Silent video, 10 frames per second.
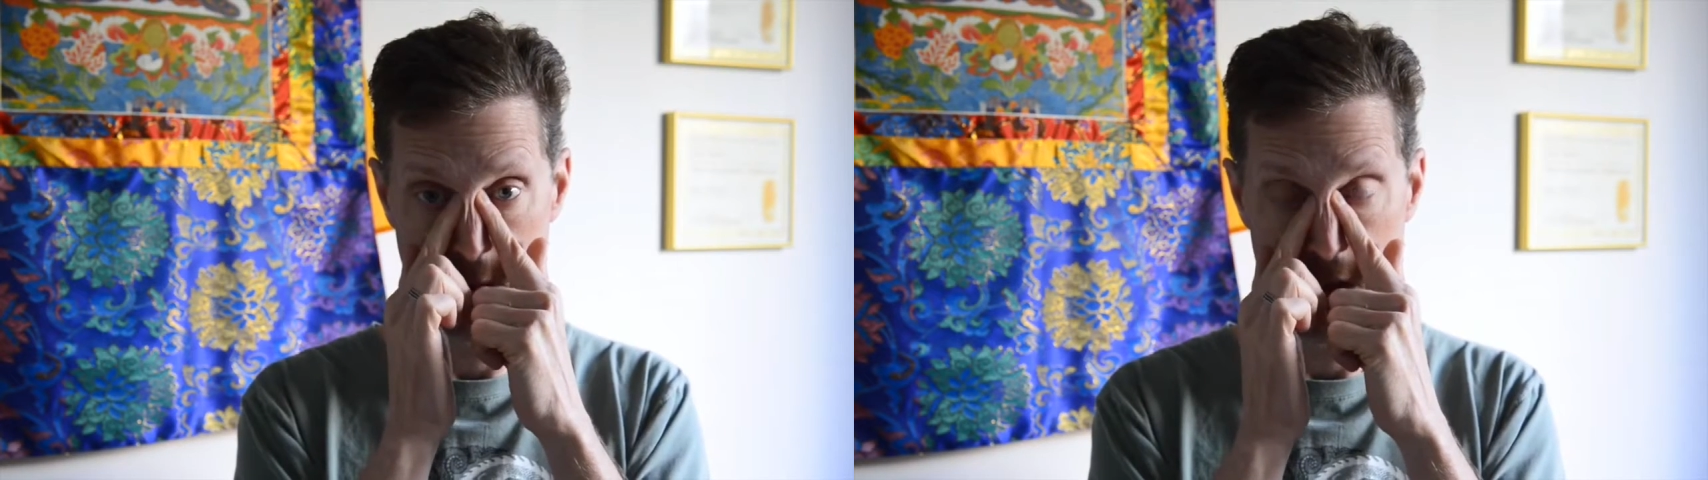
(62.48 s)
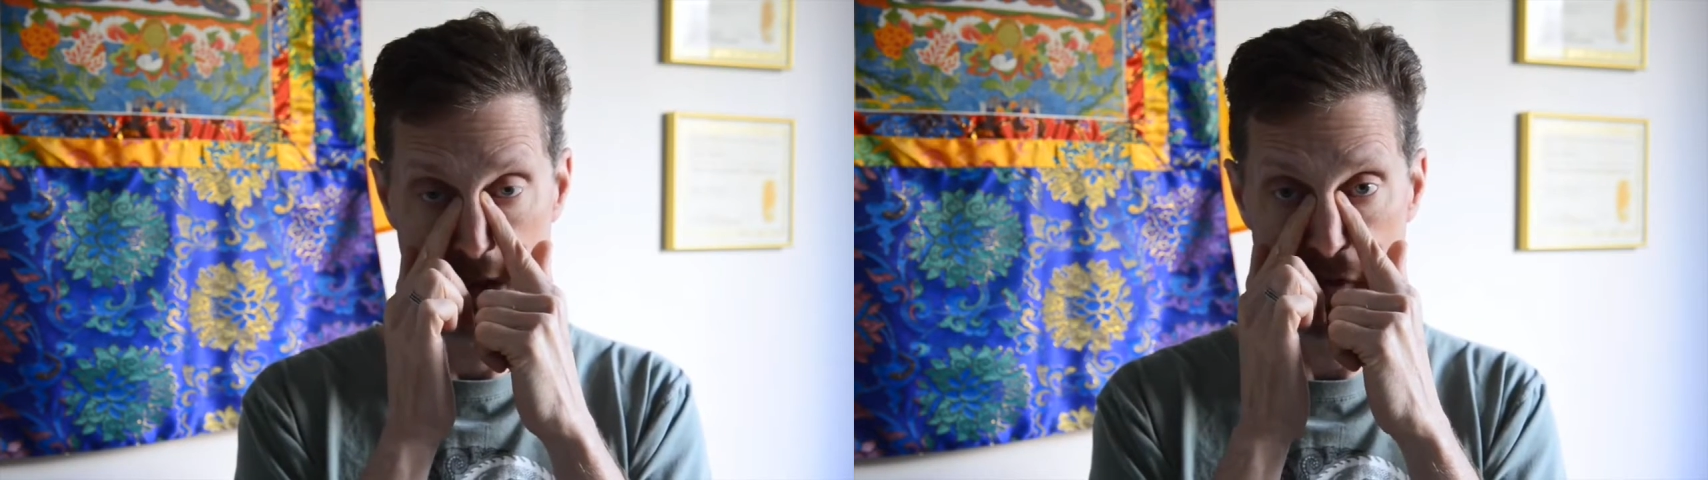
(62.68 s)

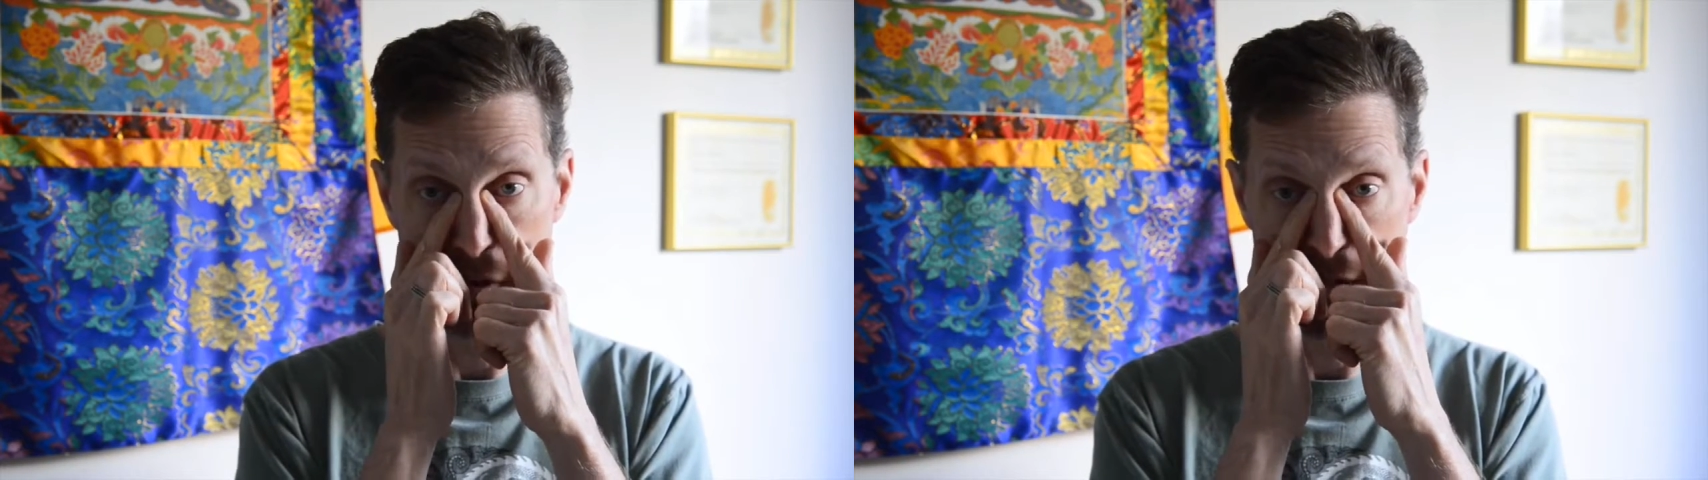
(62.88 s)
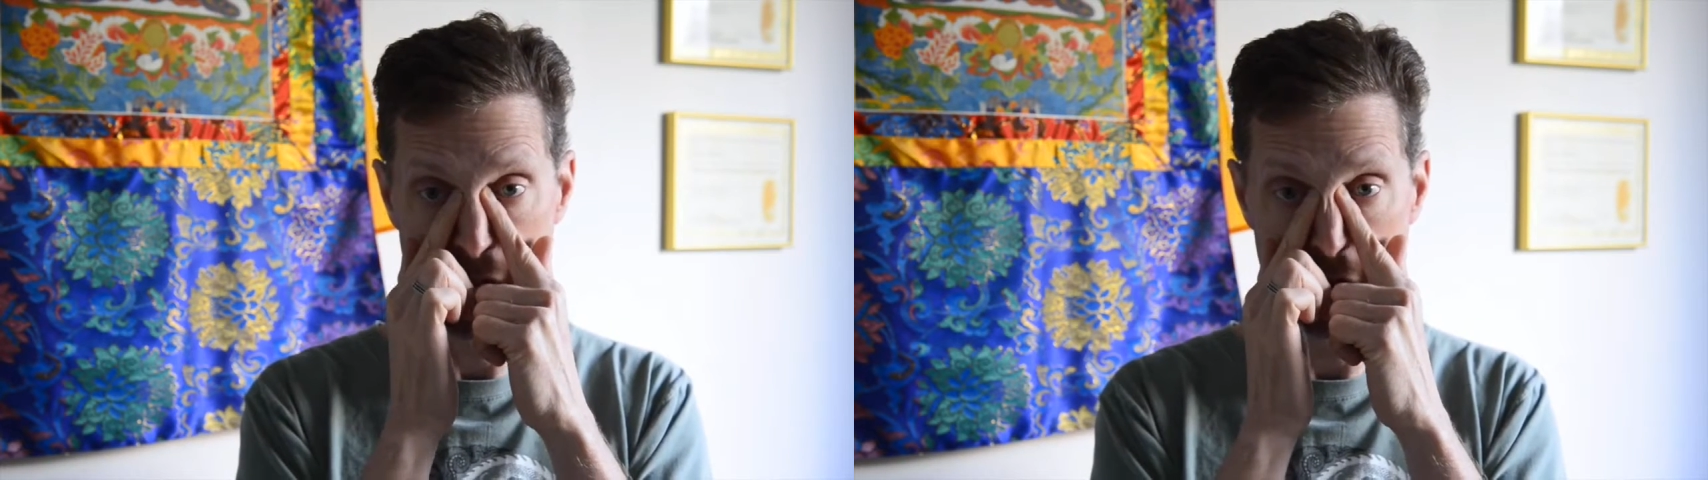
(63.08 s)
If you
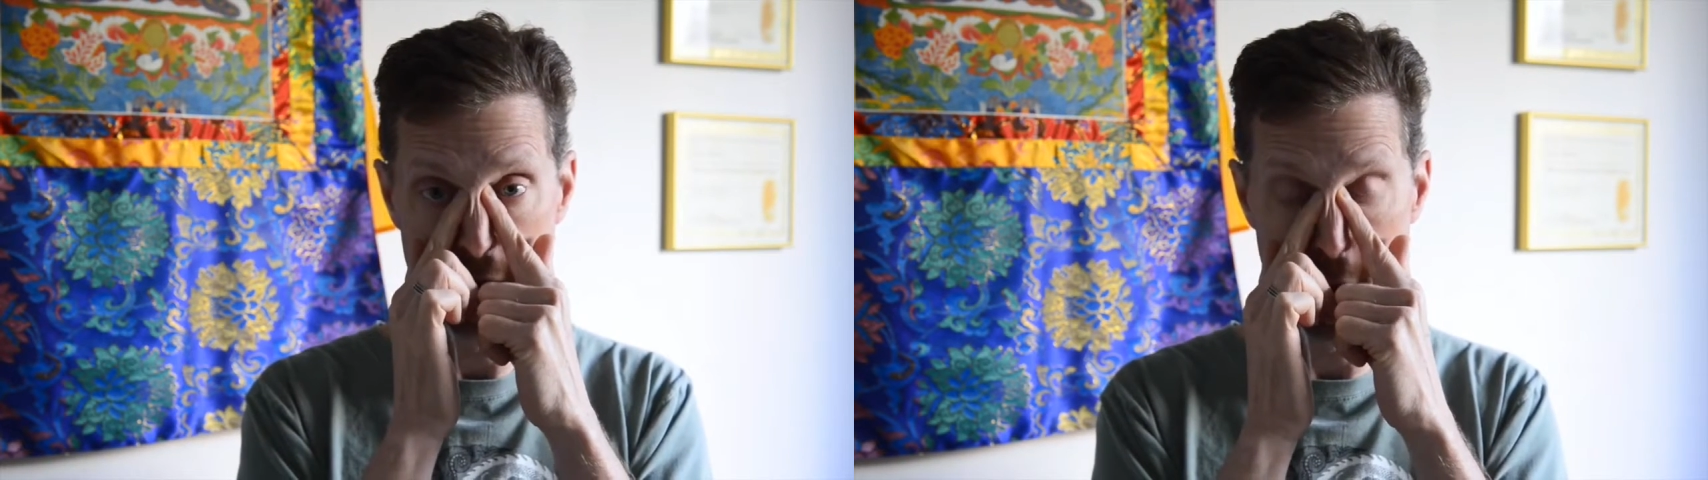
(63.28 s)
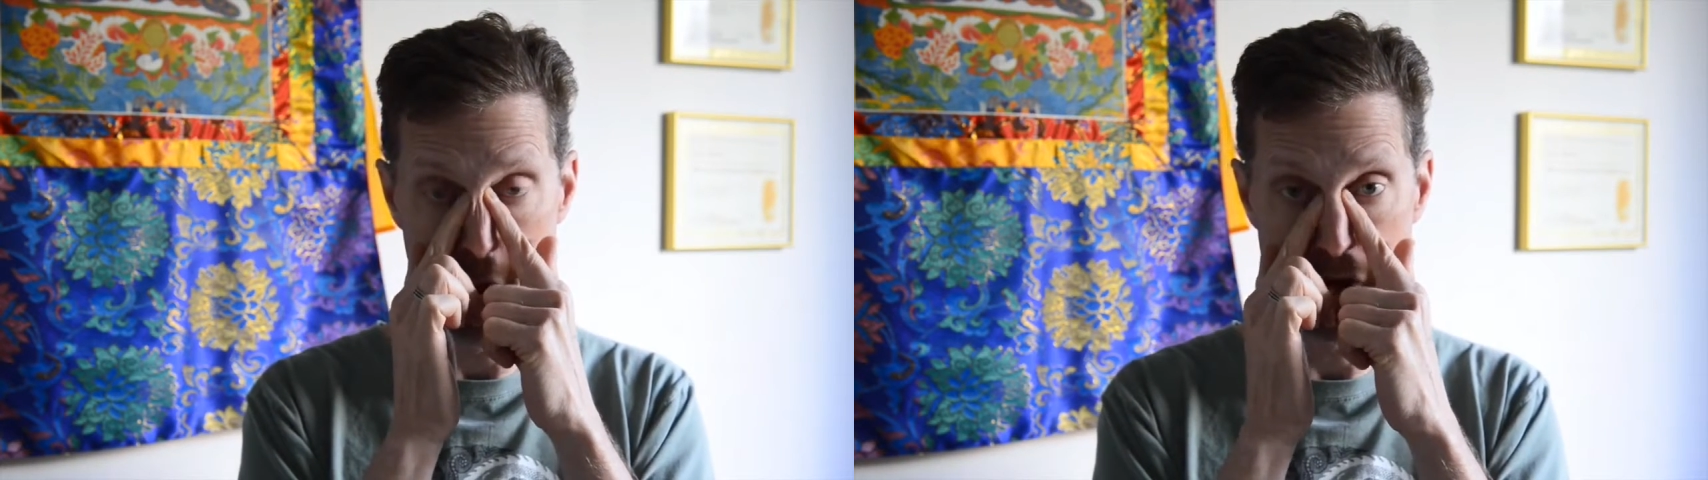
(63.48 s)
need to do
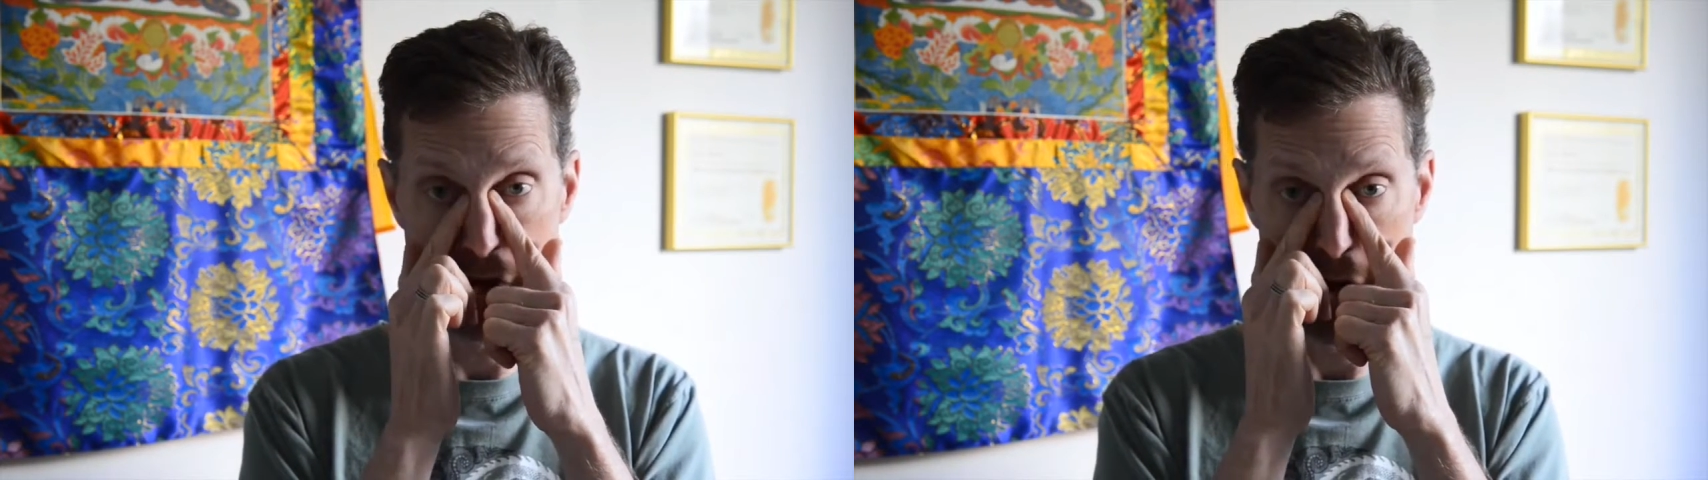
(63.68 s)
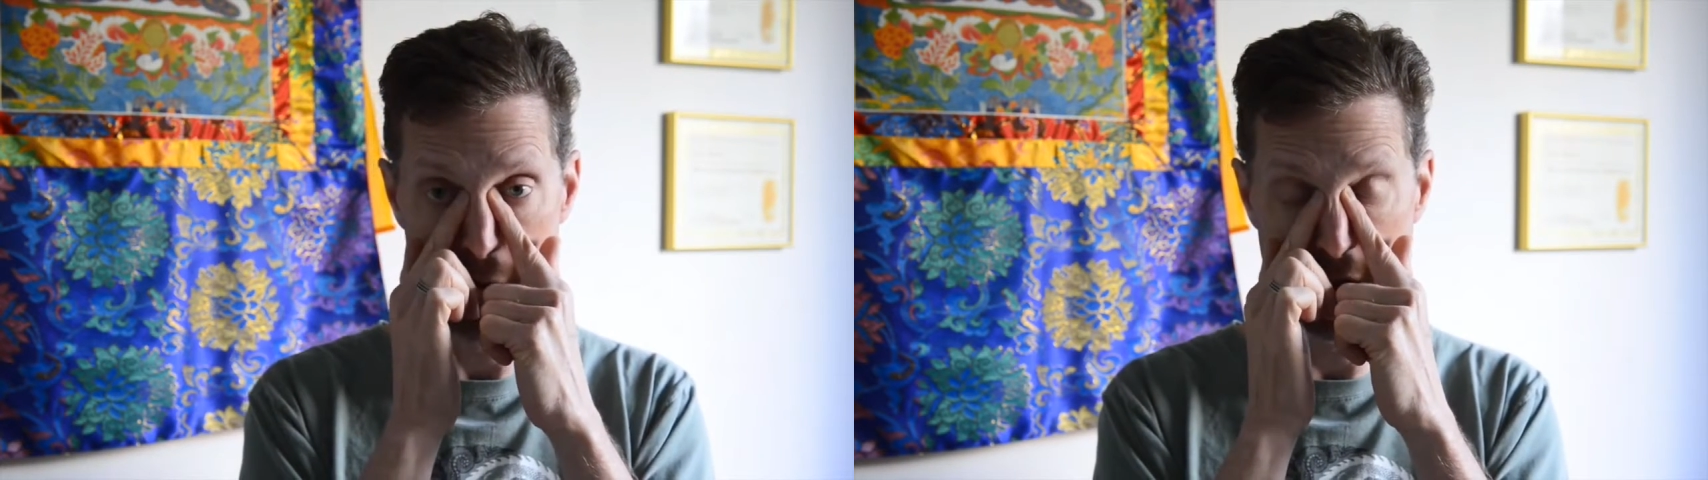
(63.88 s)
more, you
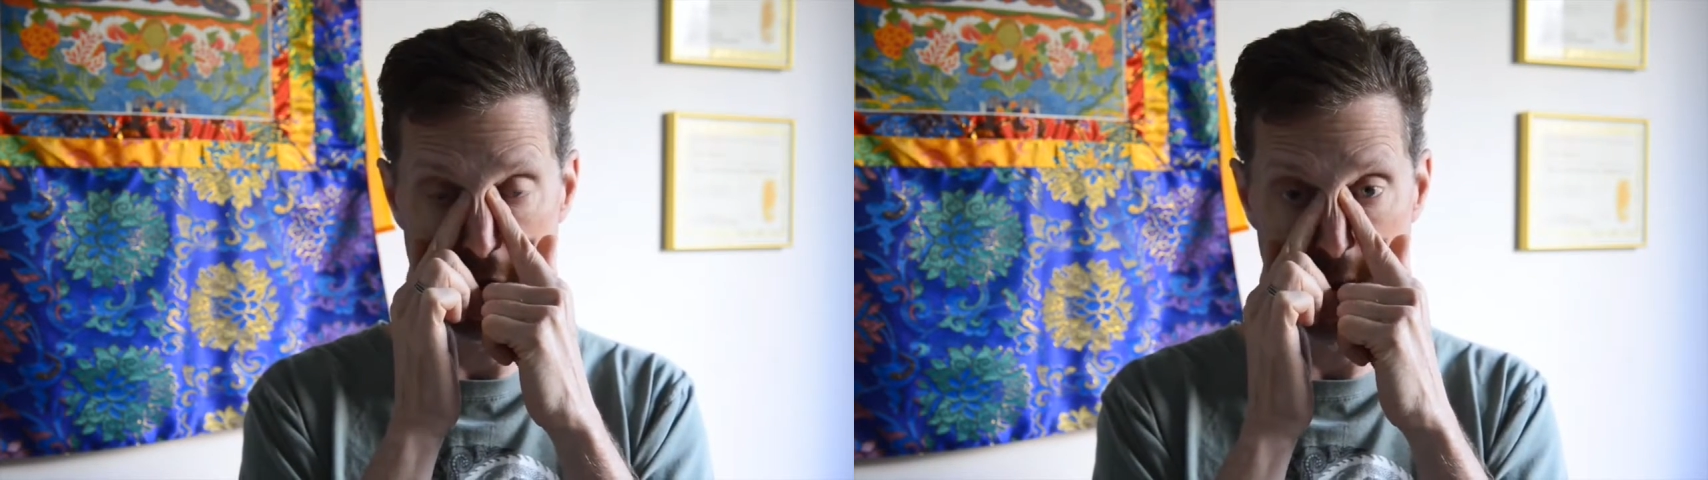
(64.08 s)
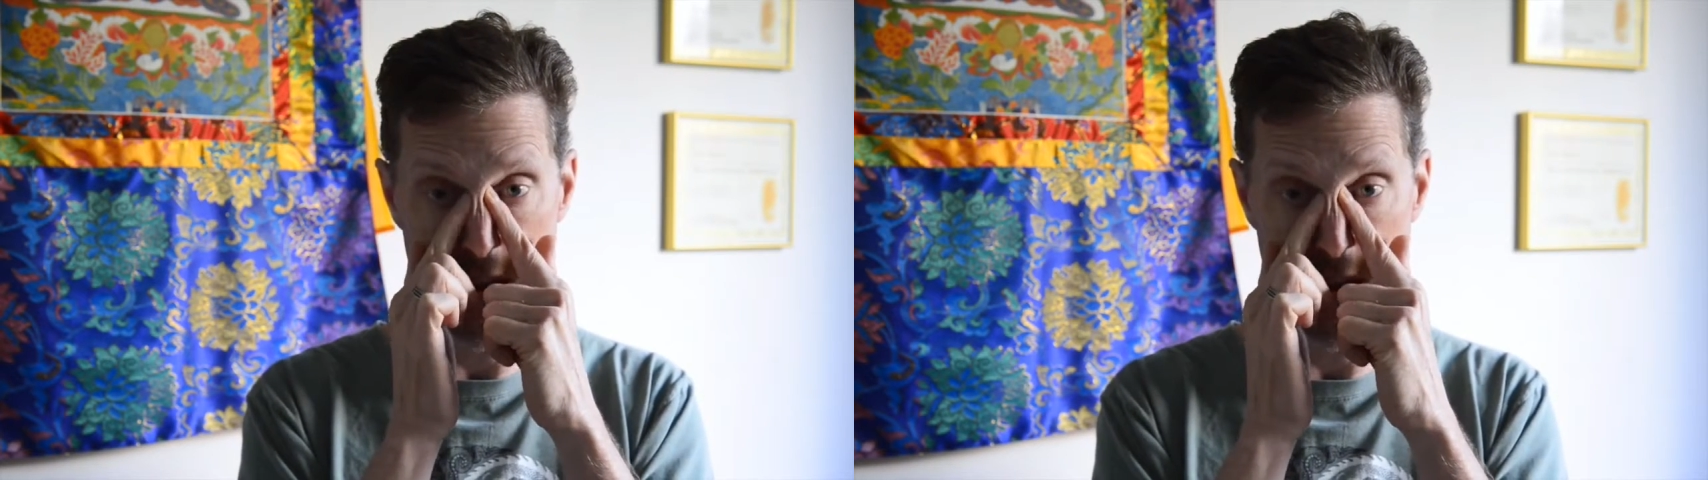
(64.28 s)
can always do